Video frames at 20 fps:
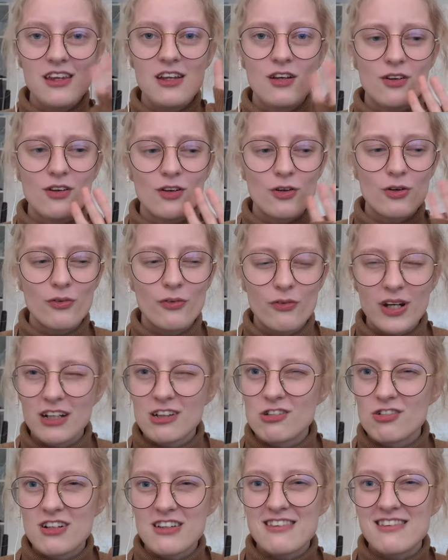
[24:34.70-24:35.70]
the
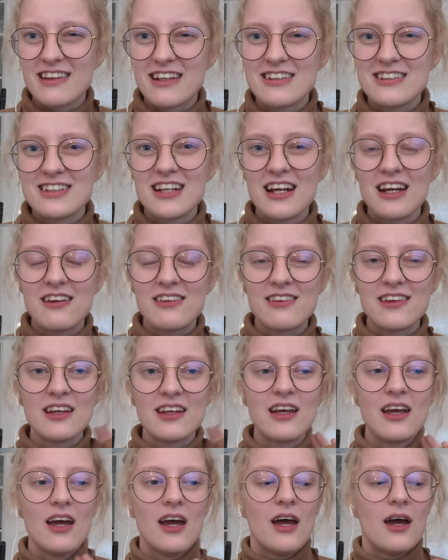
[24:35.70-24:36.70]
correct translation, I
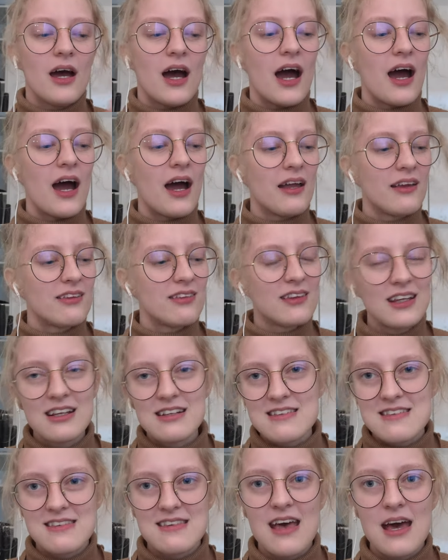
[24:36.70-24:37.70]
think. I
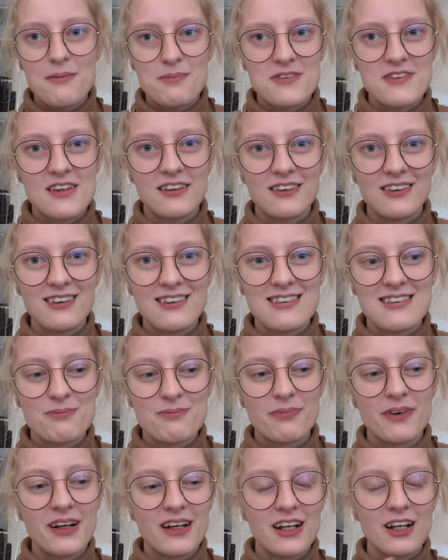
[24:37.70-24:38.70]
think it's tap
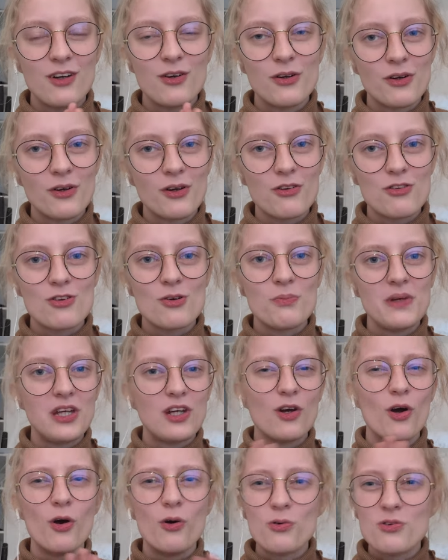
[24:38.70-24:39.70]
cells, but it could also be
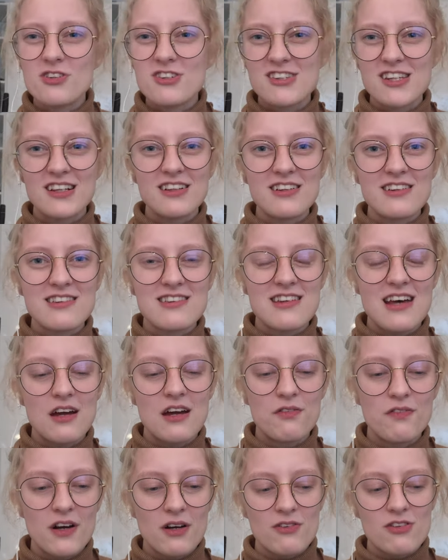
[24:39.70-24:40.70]
cone cells.
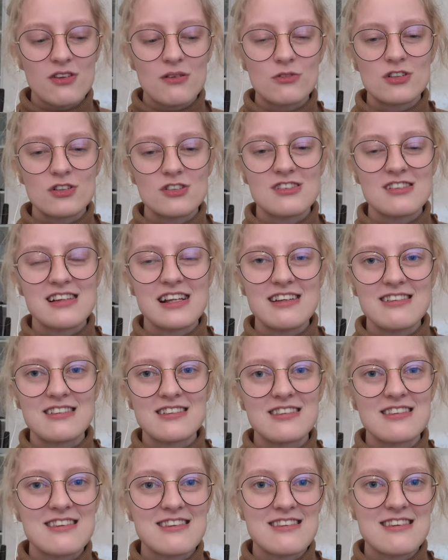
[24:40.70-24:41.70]
I found some
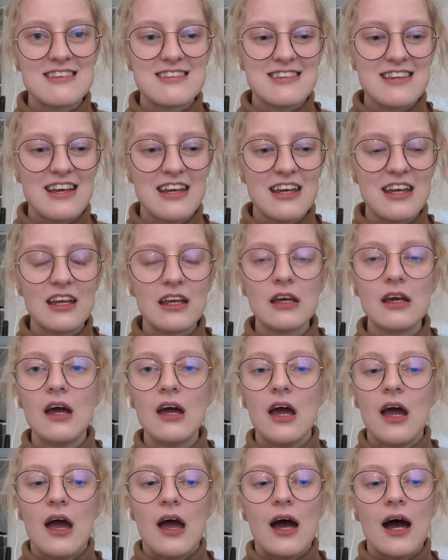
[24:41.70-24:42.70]
translations saying,
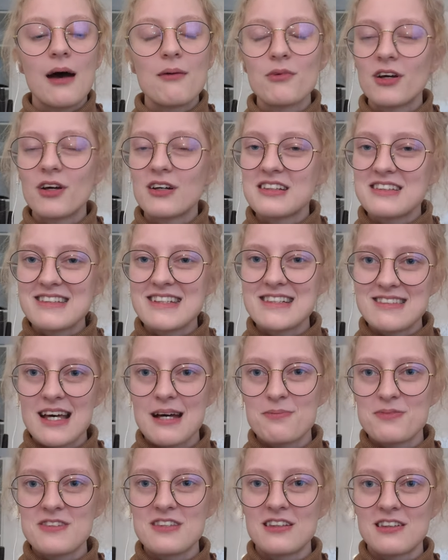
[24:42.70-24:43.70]
I'm gonna say
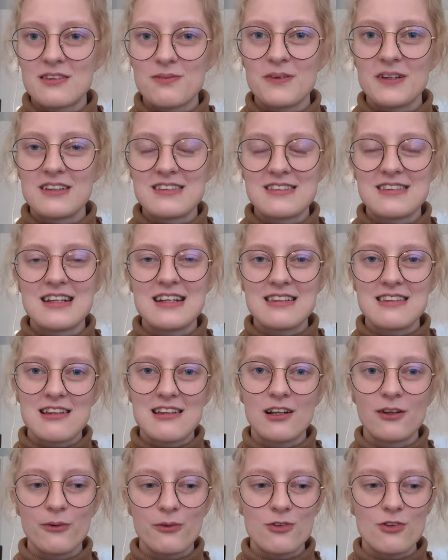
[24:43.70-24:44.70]
tap cells because
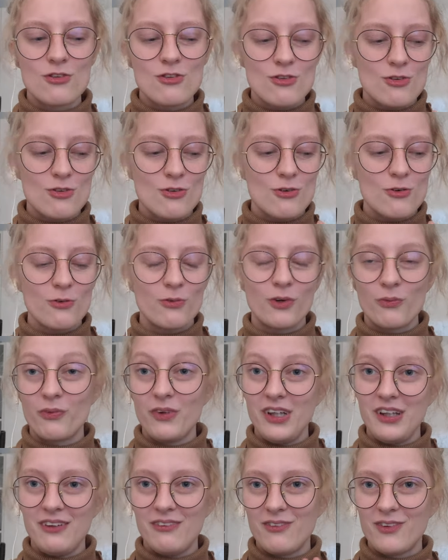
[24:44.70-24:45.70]
that's closest to what
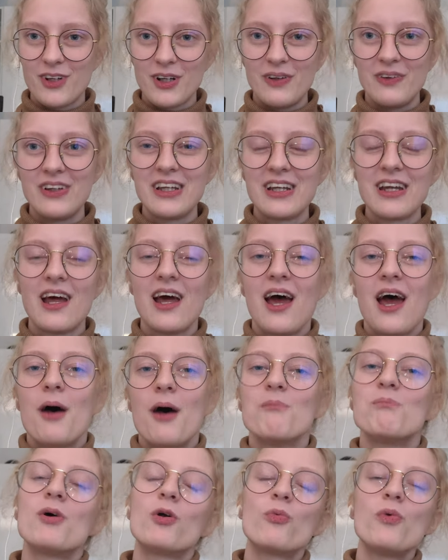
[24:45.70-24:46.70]
we call it.
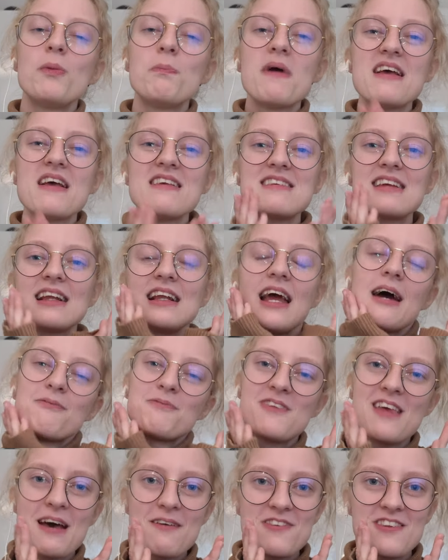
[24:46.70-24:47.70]
But we basically
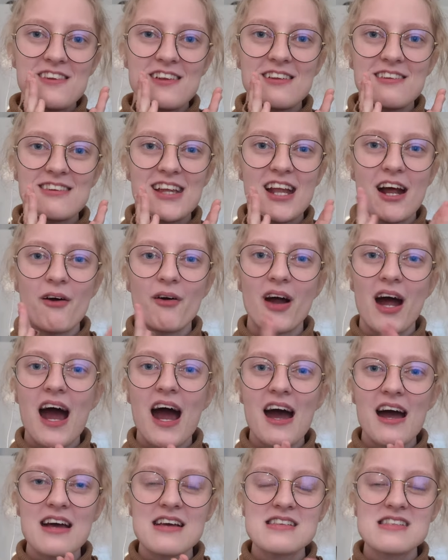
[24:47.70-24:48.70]
have tap cells in our
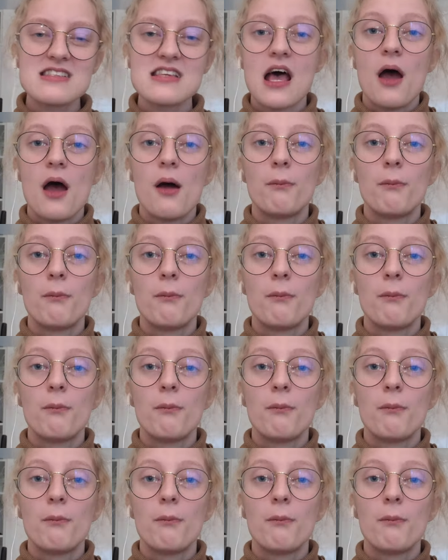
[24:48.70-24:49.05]
eyes.